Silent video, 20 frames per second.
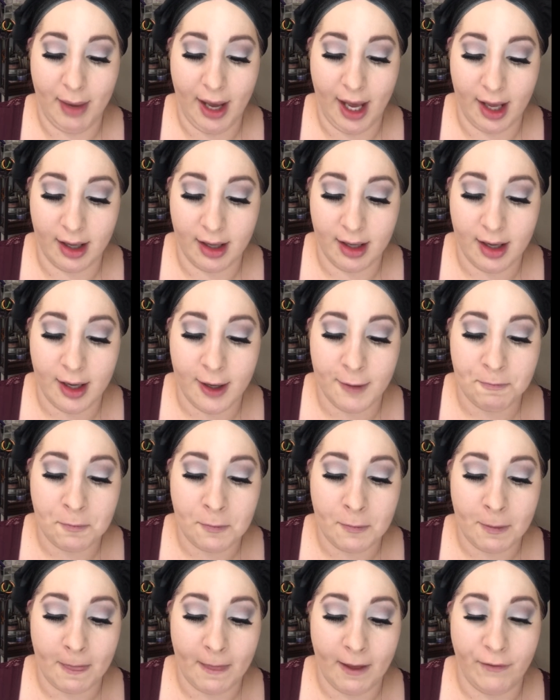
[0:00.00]
But
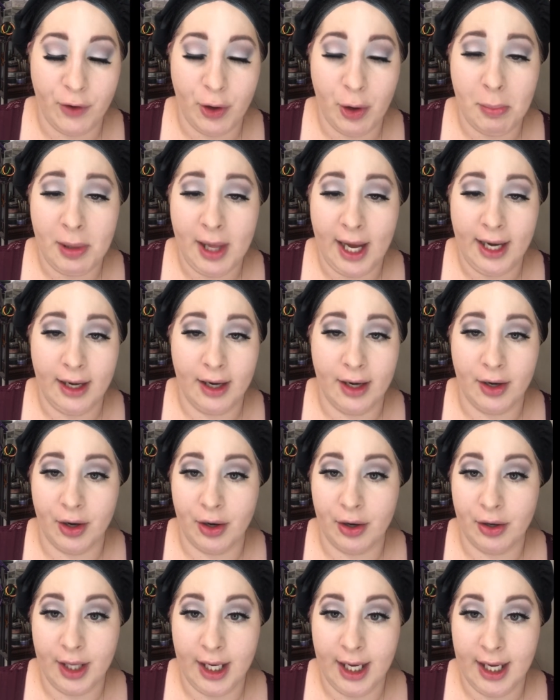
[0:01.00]
if you applied it
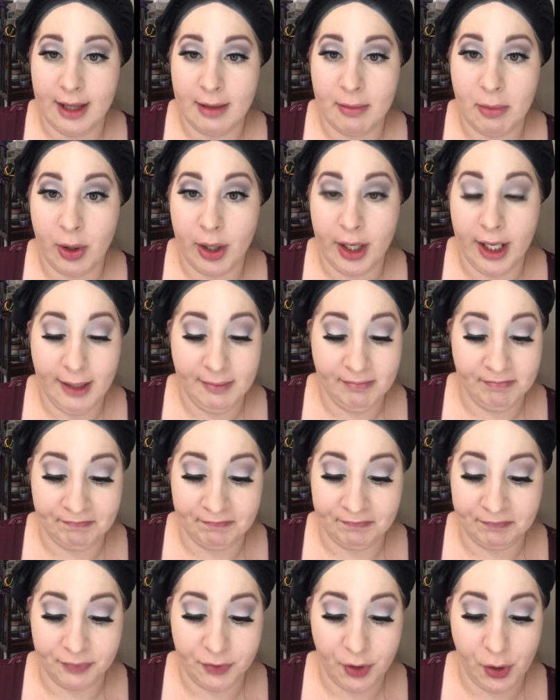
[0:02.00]
early in the
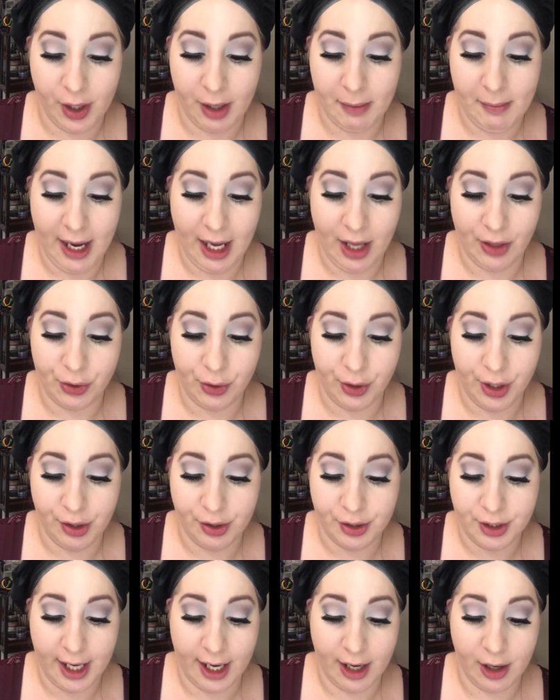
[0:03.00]
morning, you can make it through your
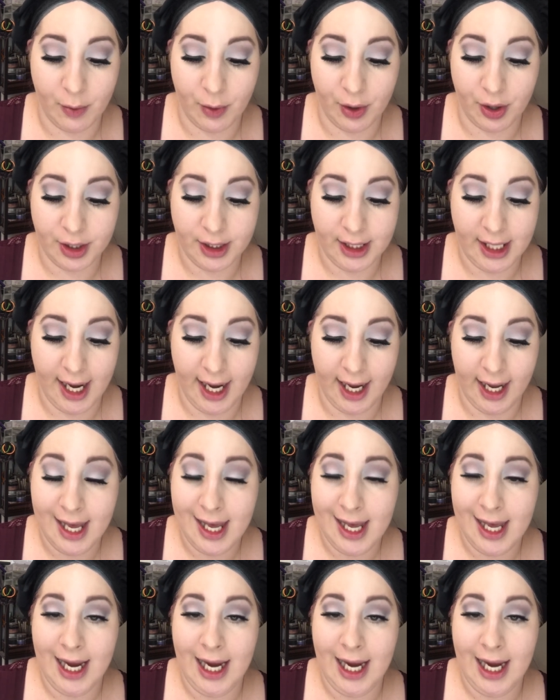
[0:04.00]
entire workday,